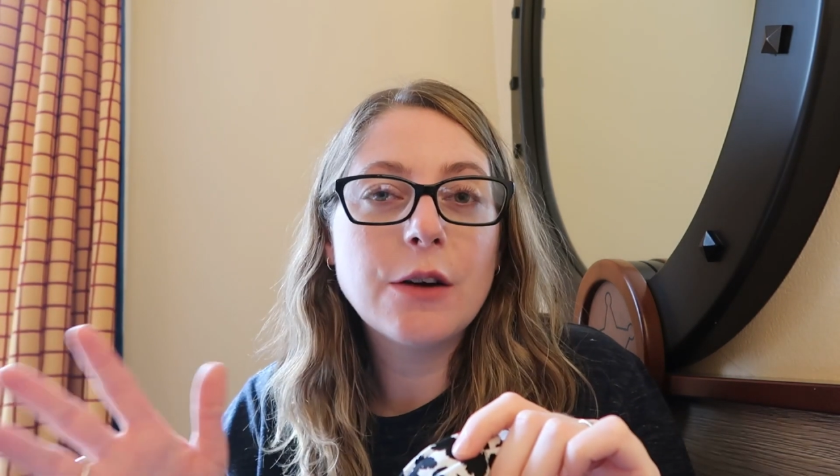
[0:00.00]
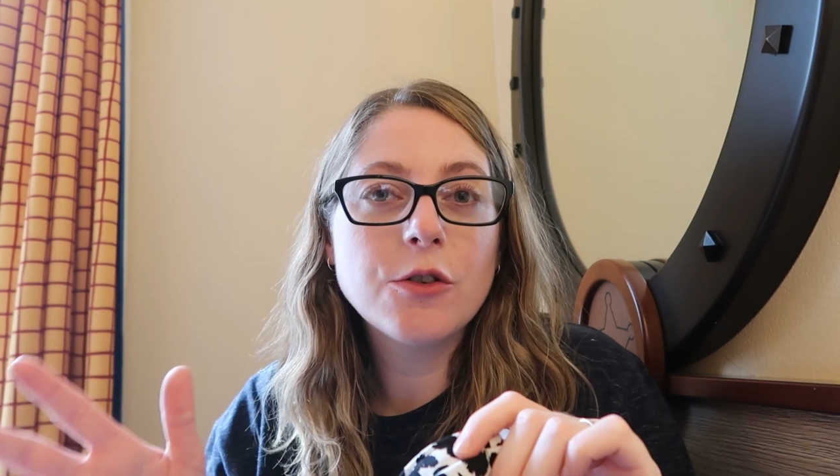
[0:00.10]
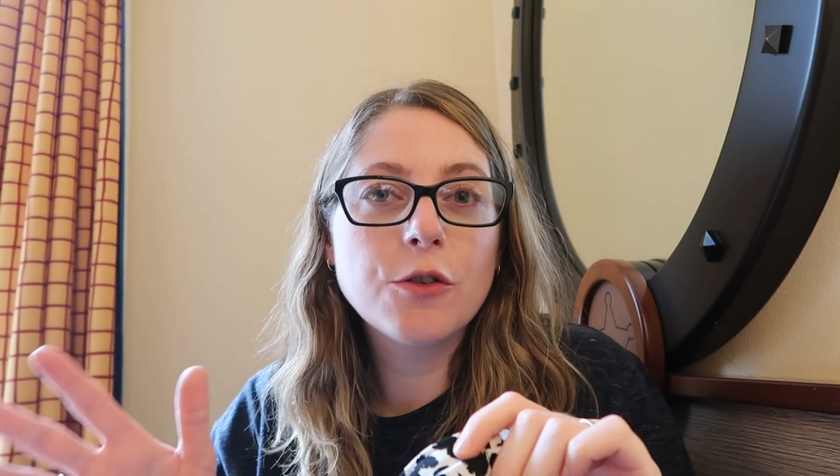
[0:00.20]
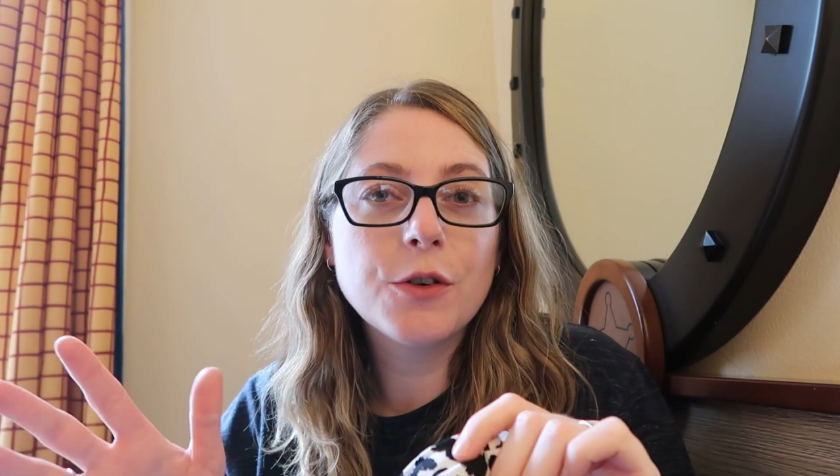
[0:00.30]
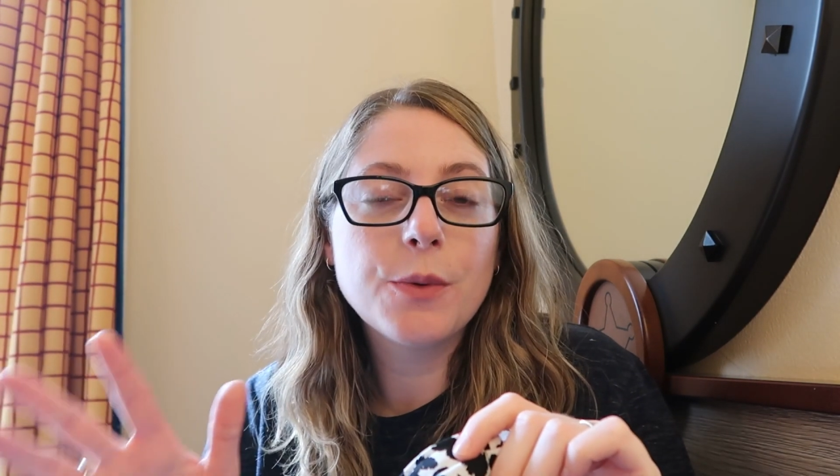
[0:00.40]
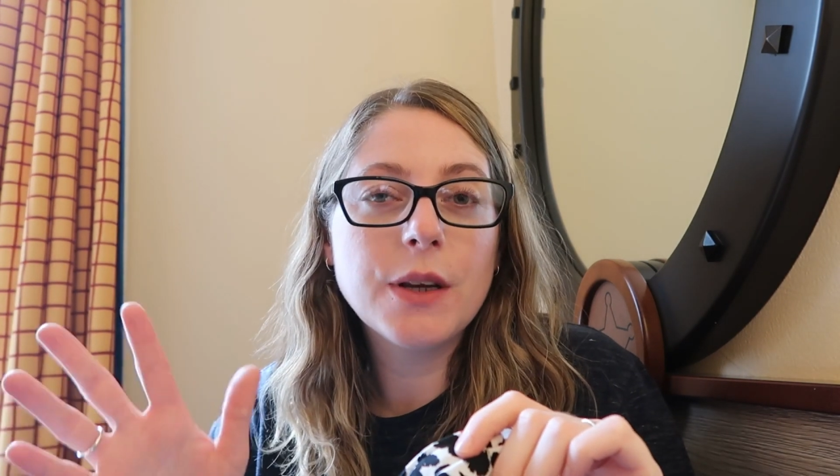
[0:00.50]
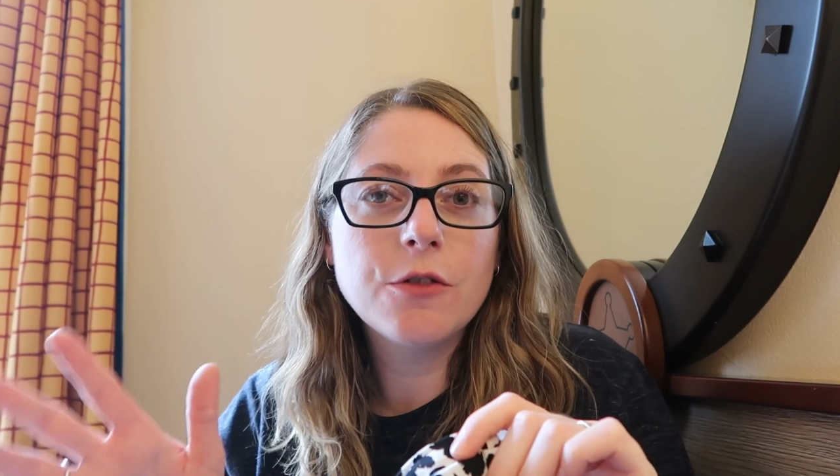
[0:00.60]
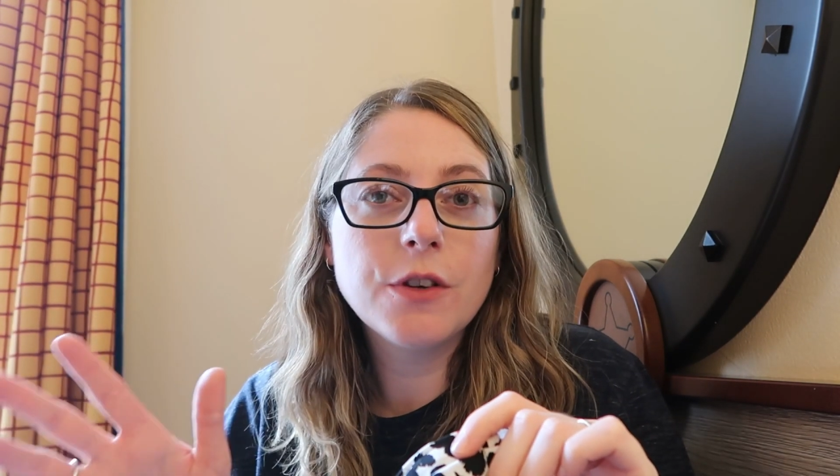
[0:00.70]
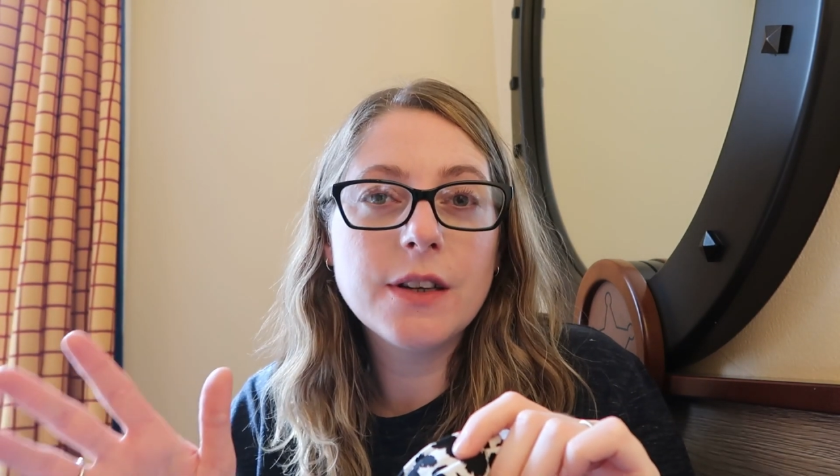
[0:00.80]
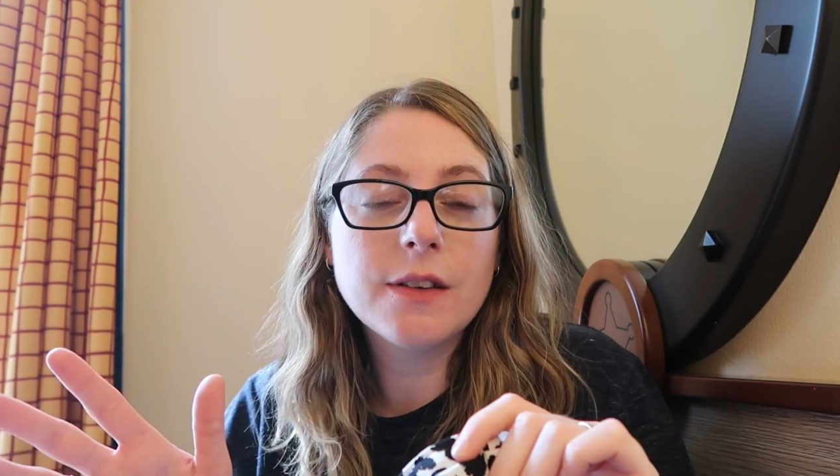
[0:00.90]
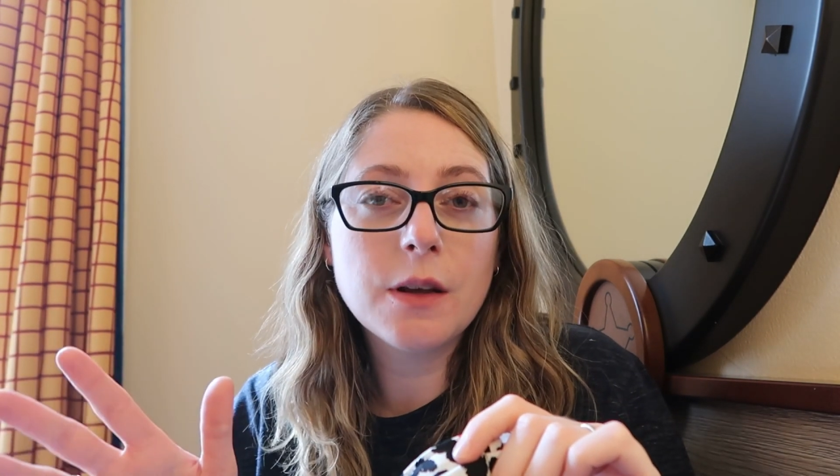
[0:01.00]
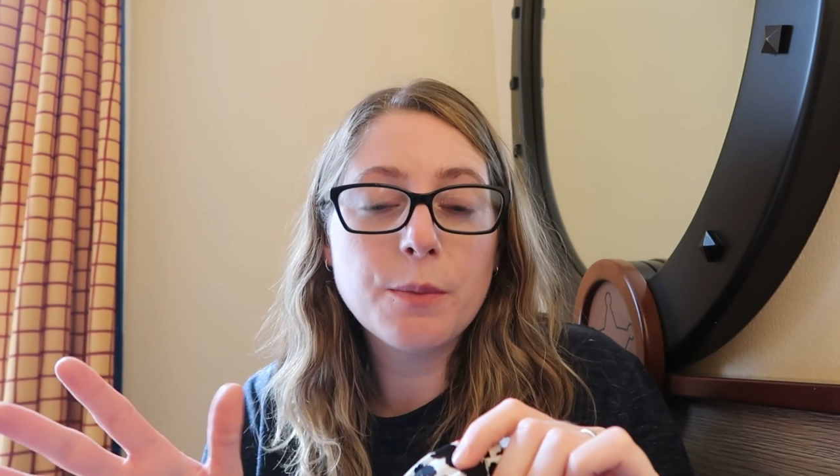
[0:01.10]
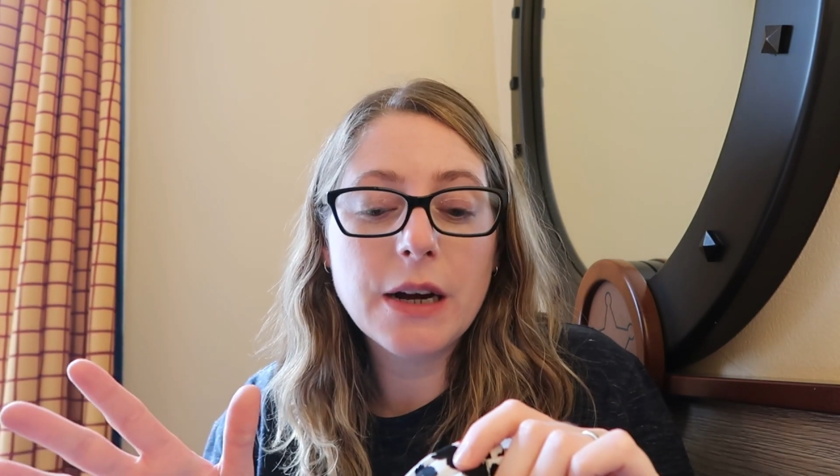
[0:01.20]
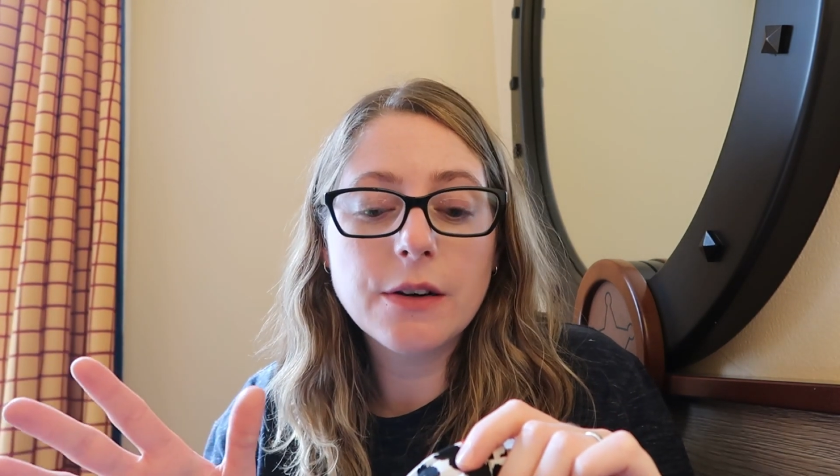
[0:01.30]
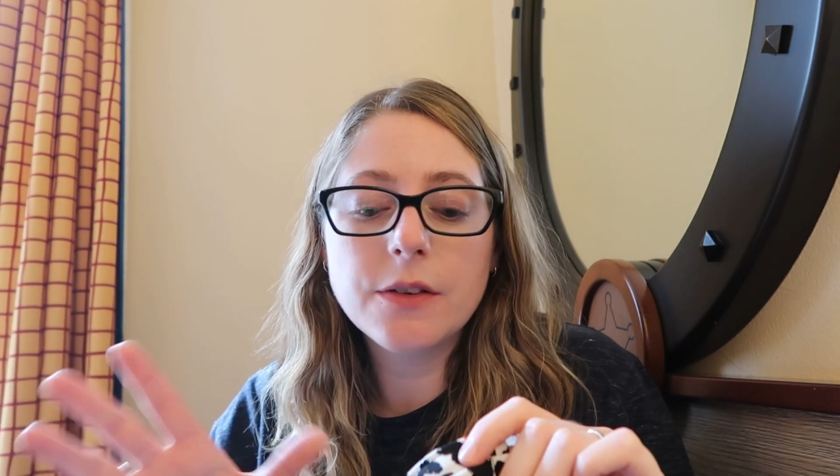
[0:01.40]
outdoors when you're in
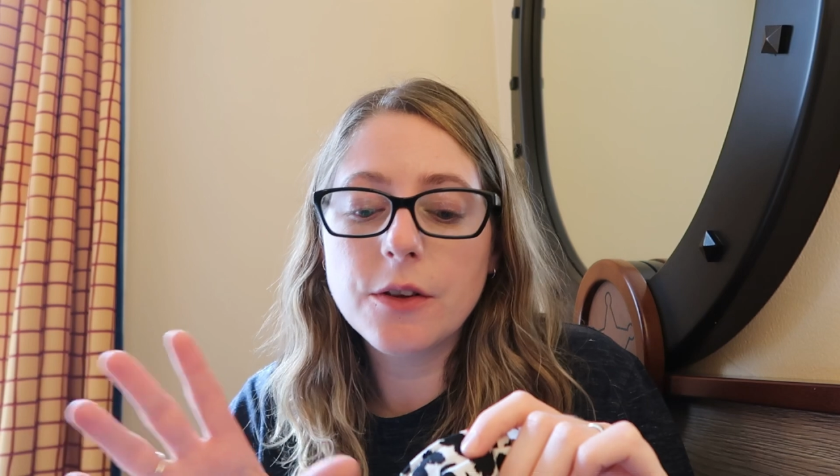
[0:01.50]
Disneyland Paris,